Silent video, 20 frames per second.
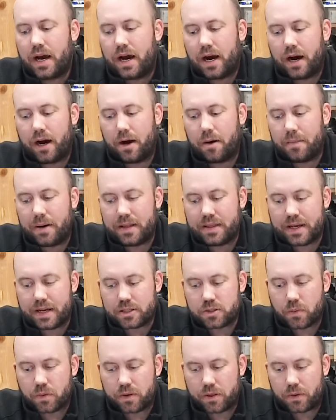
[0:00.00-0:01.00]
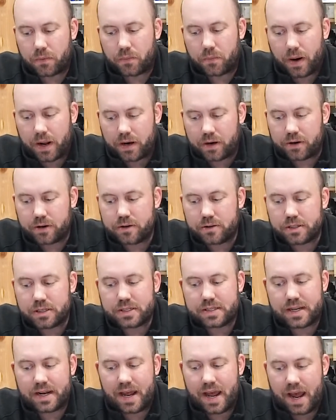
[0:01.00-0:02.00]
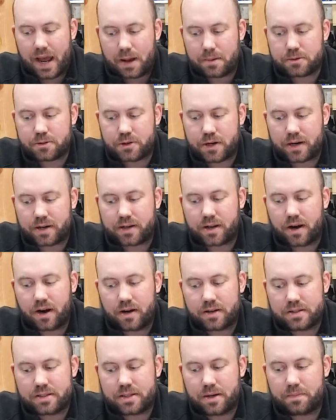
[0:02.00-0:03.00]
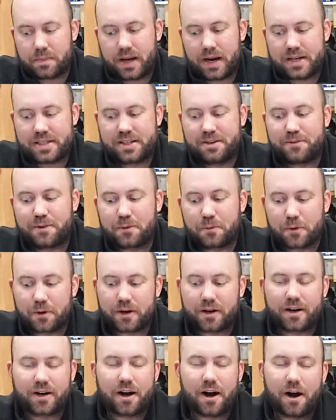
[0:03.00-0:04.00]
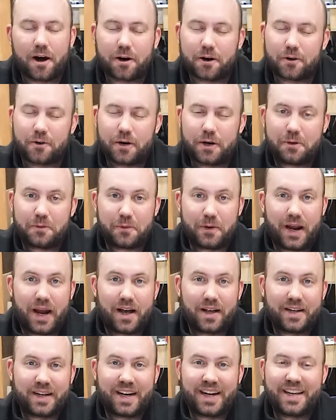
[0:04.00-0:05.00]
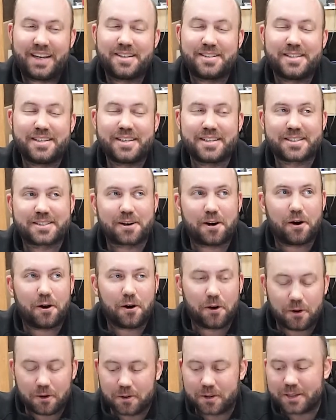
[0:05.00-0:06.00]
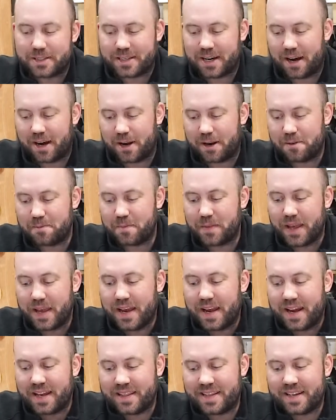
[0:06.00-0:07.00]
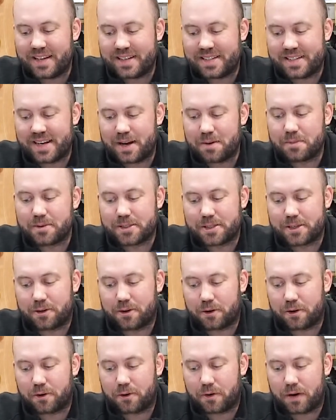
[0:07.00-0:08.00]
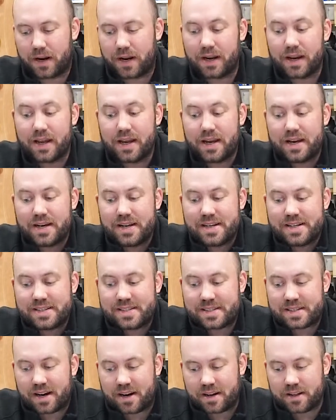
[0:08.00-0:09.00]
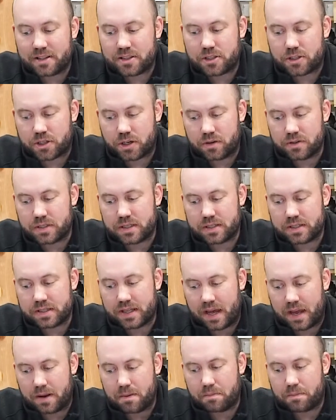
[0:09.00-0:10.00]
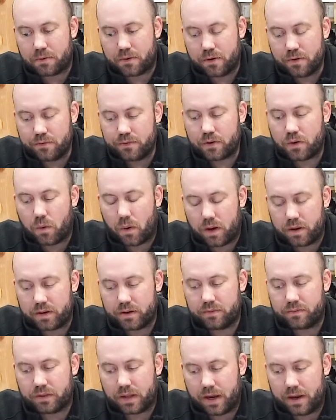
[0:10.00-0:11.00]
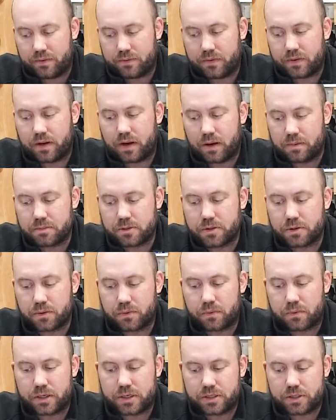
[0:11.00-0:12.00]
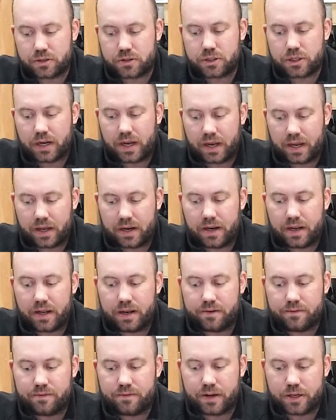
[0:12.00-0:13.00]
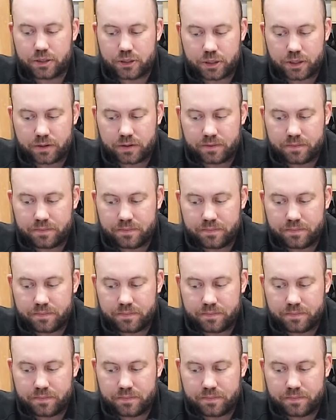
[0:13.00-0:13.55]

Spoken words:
And that's where the writer uses an abstract concept as if it were concrete reality. You see this all the time, and the examples here are great. Science shows us that improved quality of life comes through research and invention.